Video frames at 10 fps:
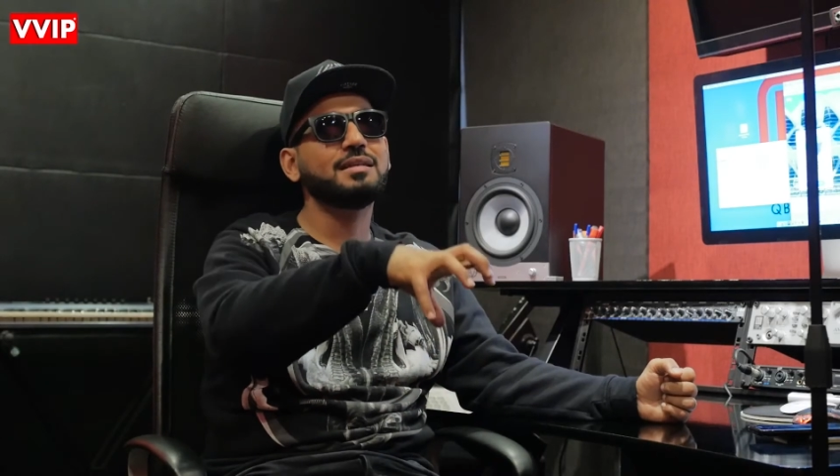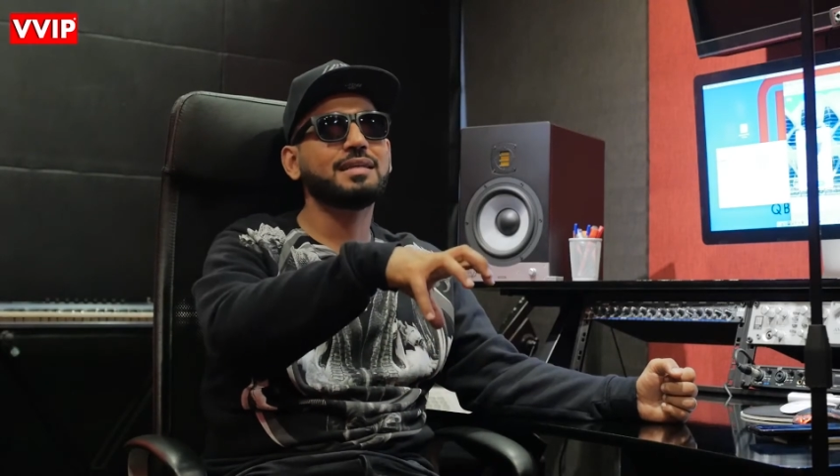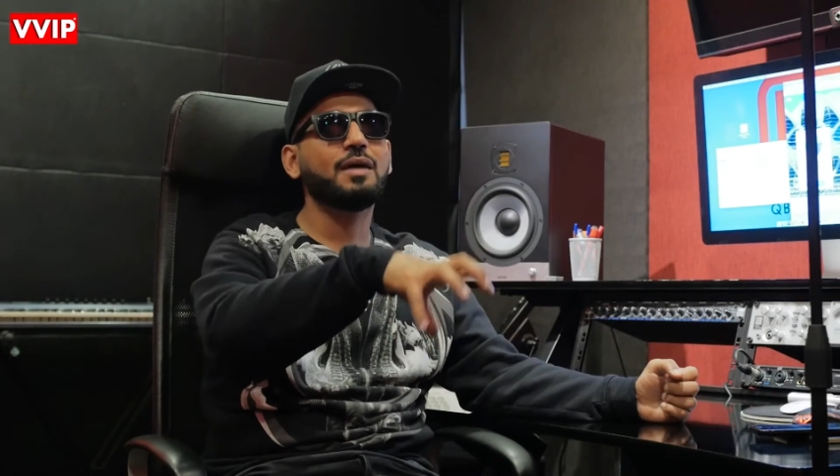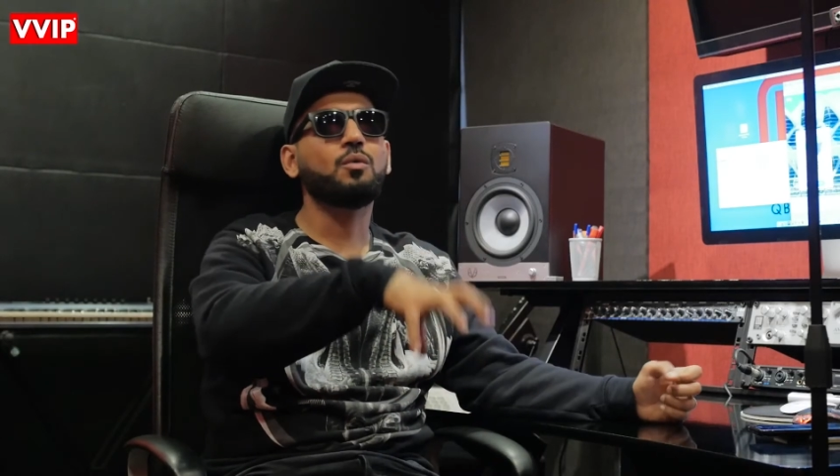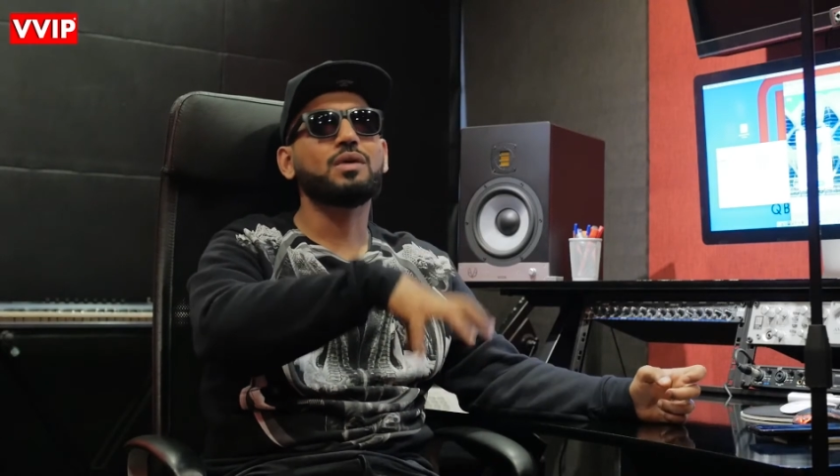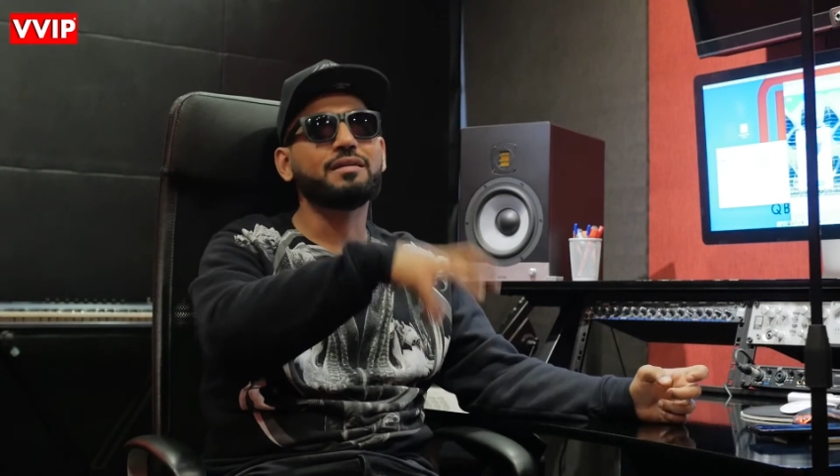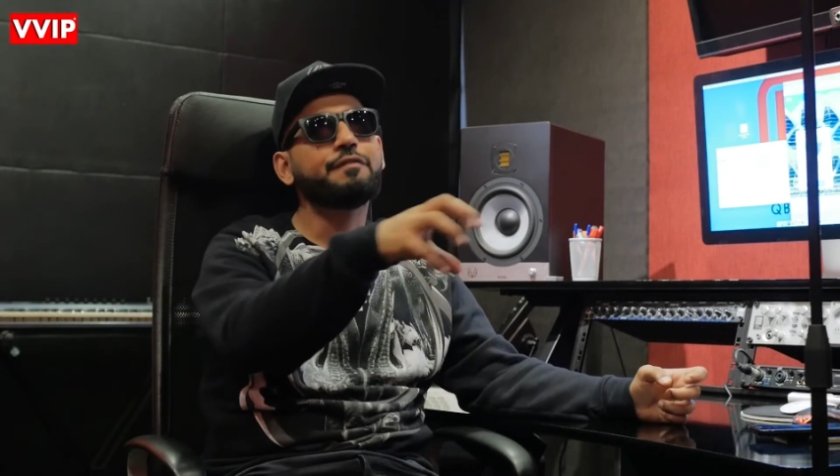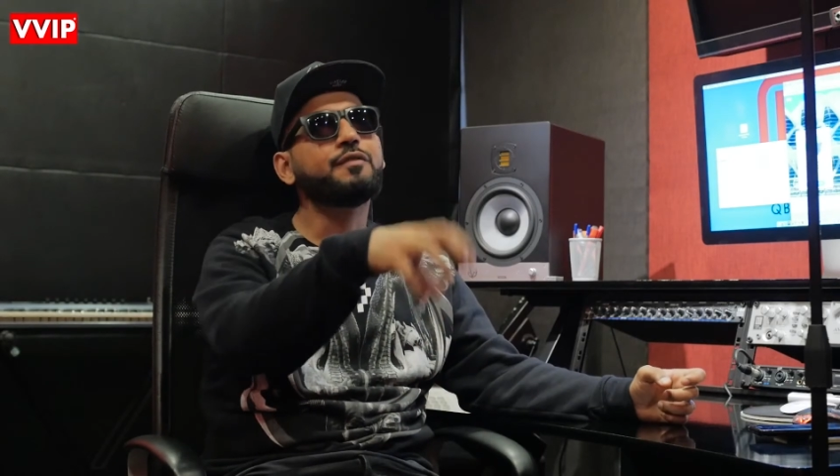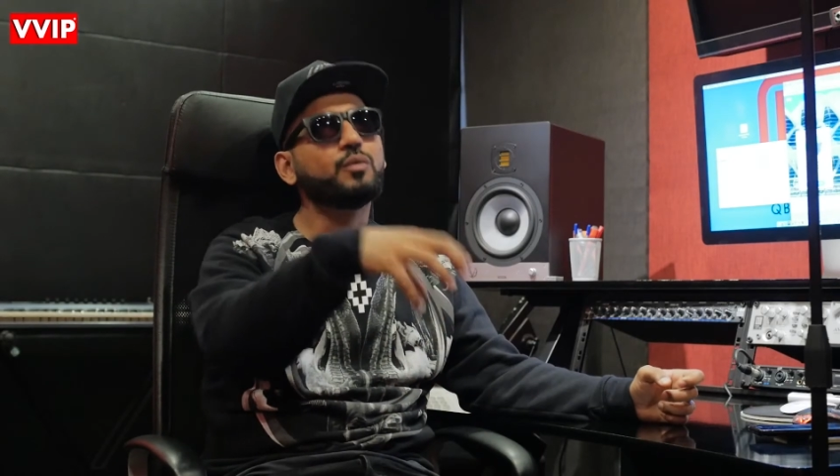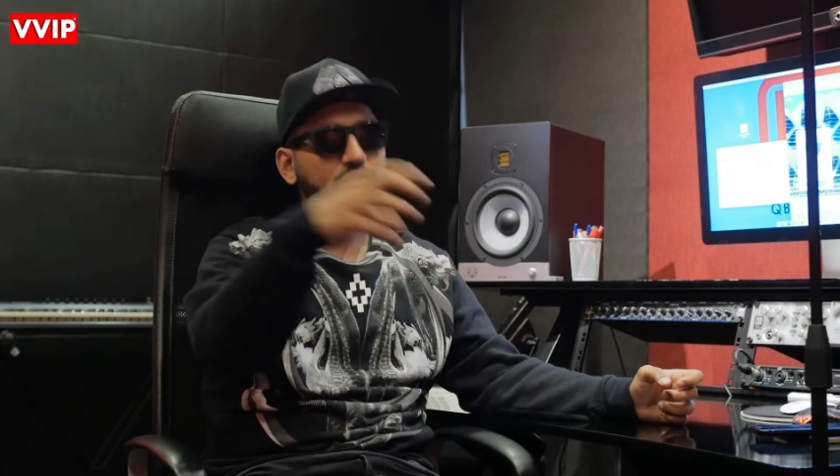that will
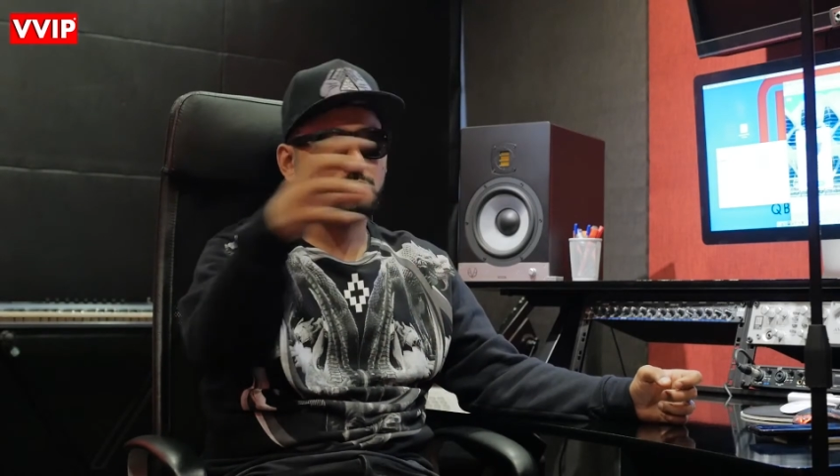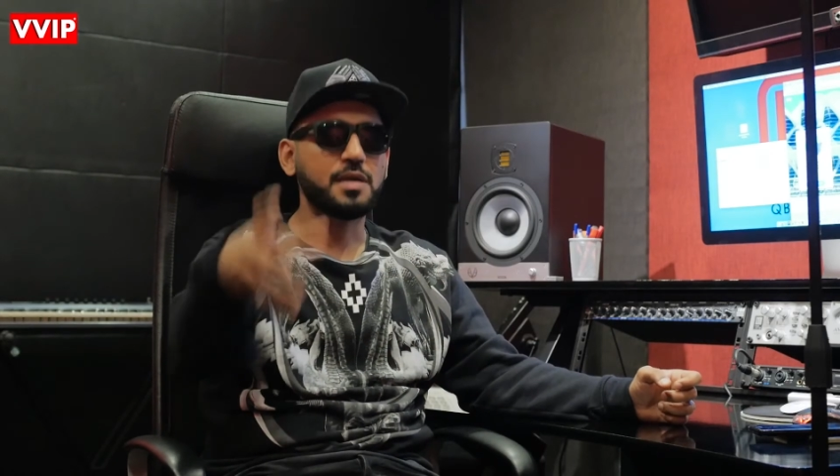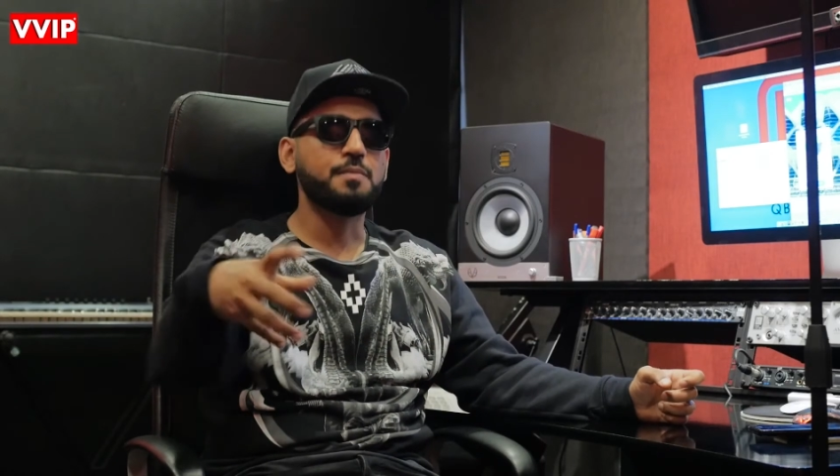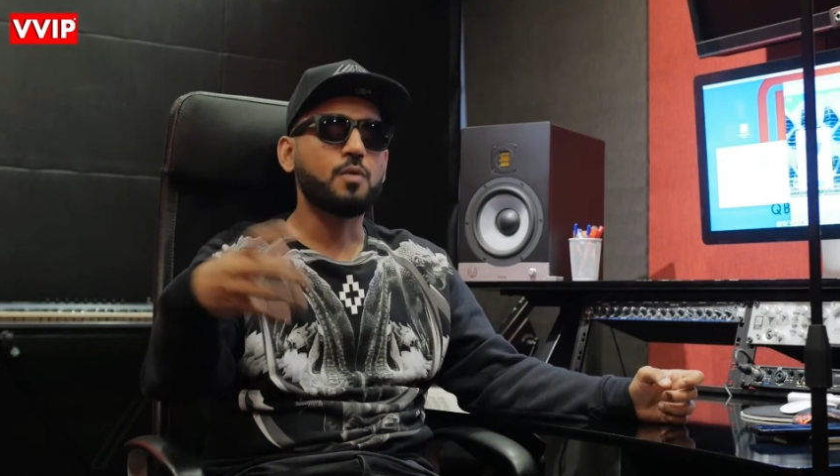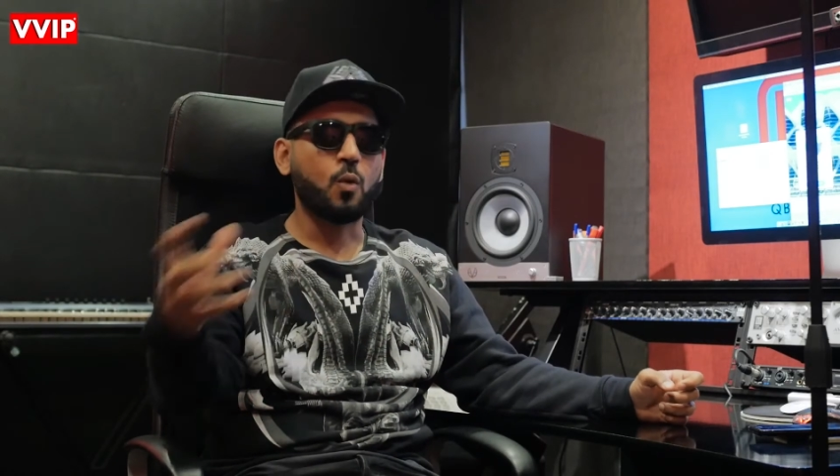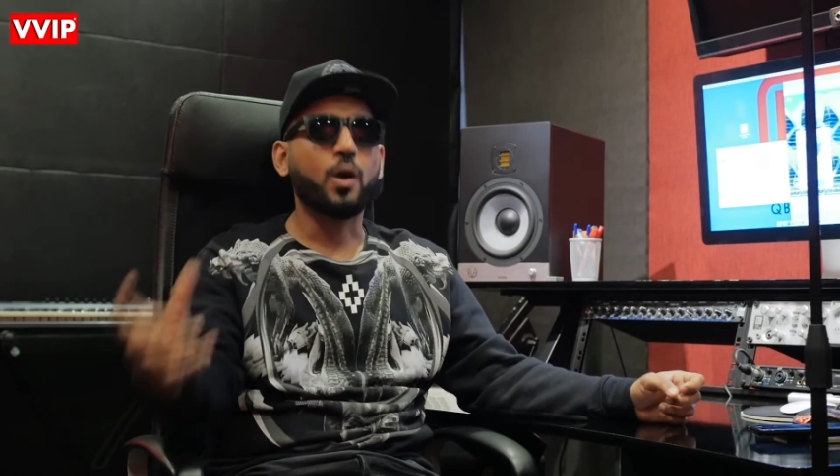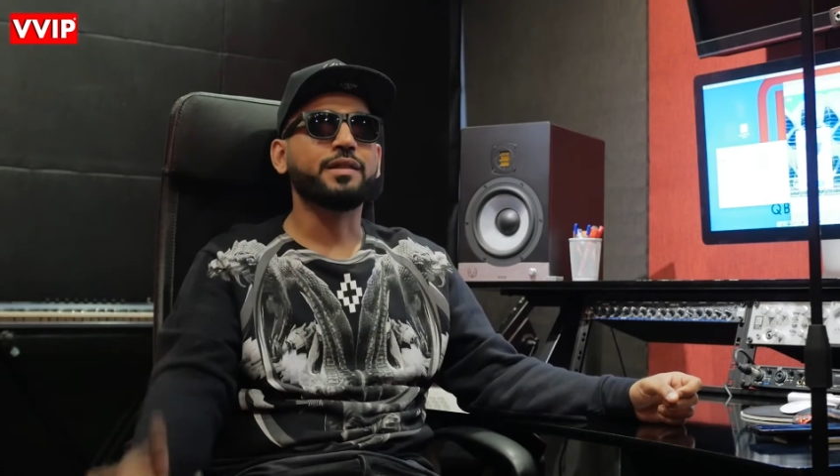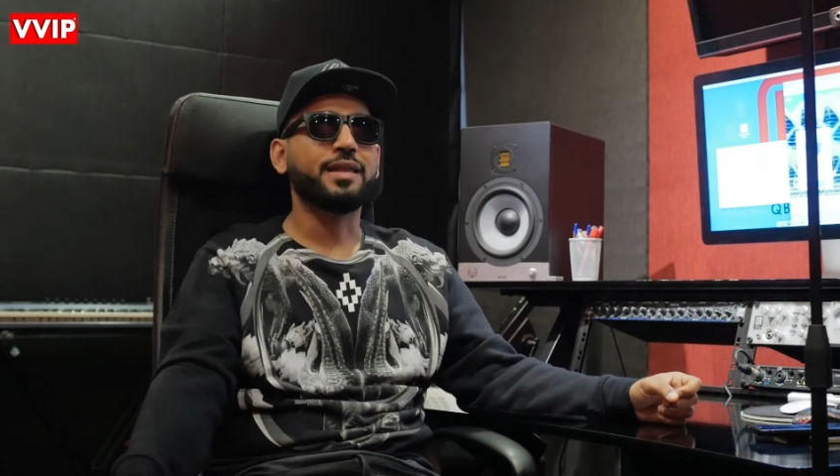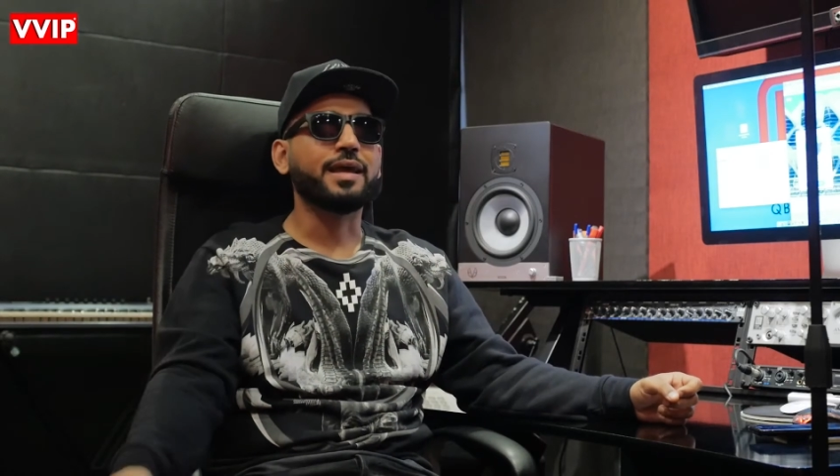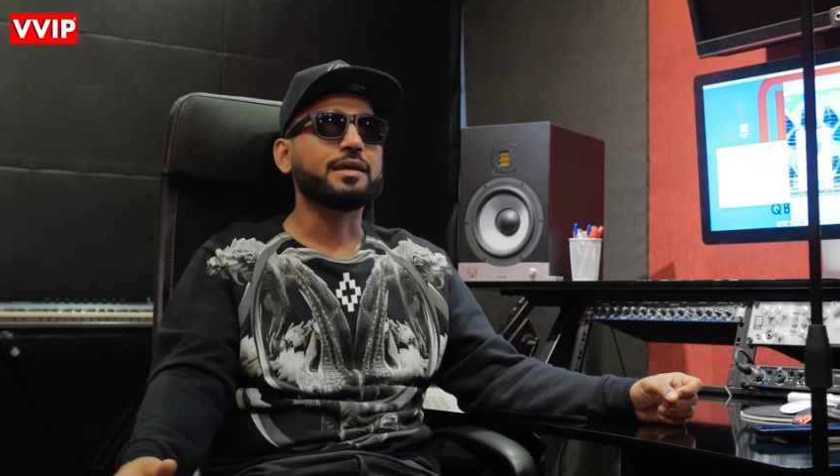influence people one
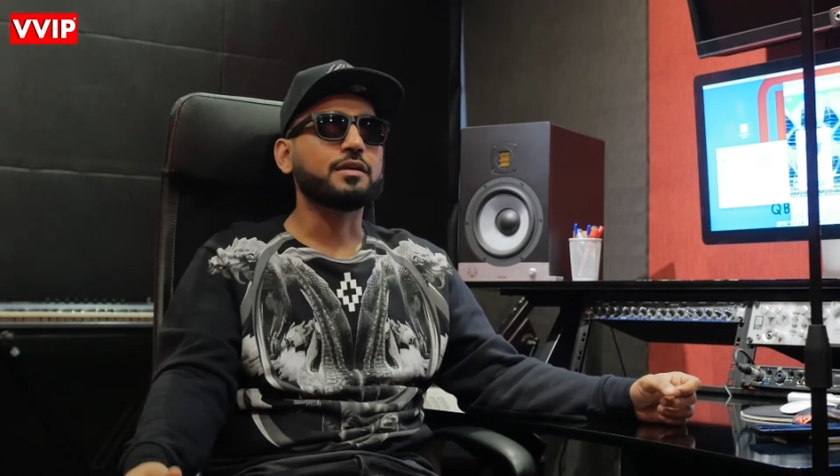day.